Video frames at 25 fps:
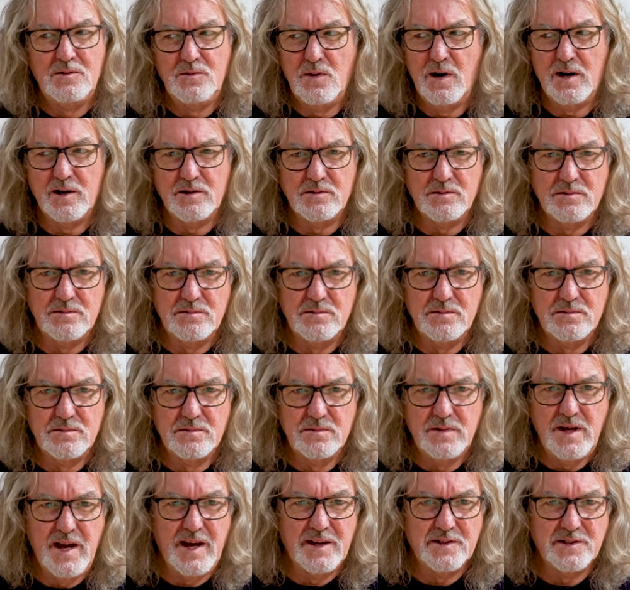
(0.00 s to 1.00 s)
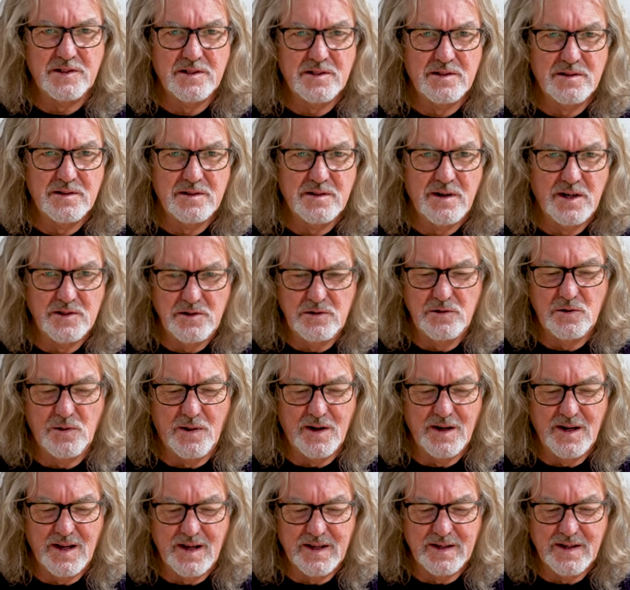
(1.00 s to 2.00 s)
Well, yes, I do
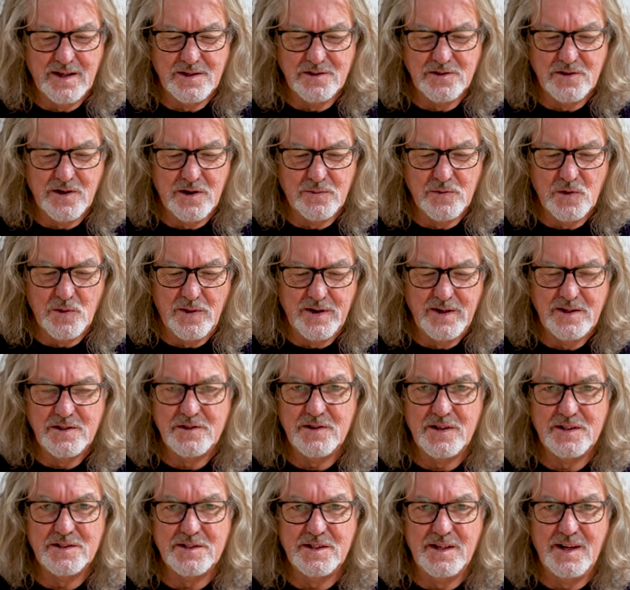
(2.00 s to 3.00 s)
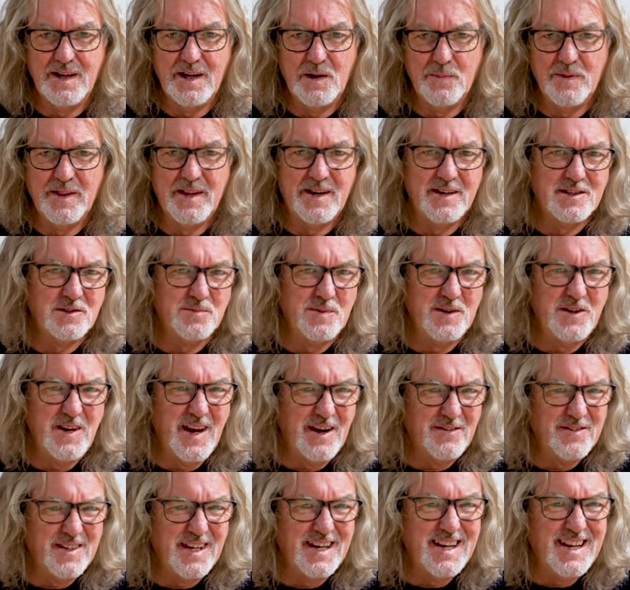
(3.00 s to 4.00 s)
quite like history. I'm quite interested in it, but that doesn't mean you
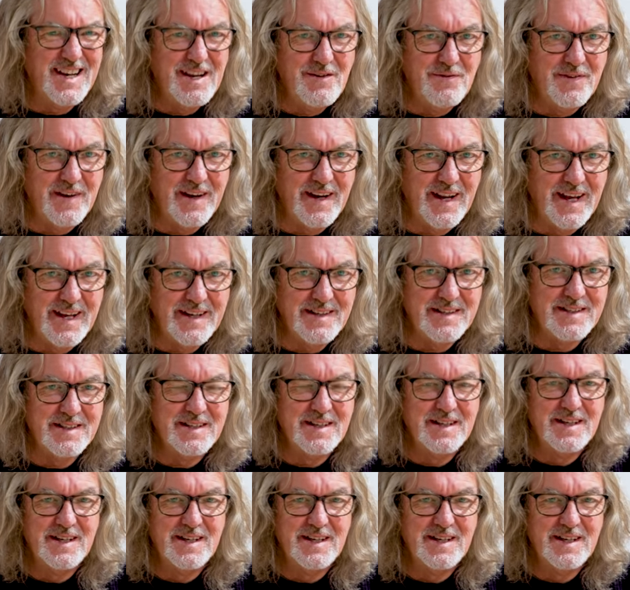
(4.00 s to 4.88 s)
have to live in it.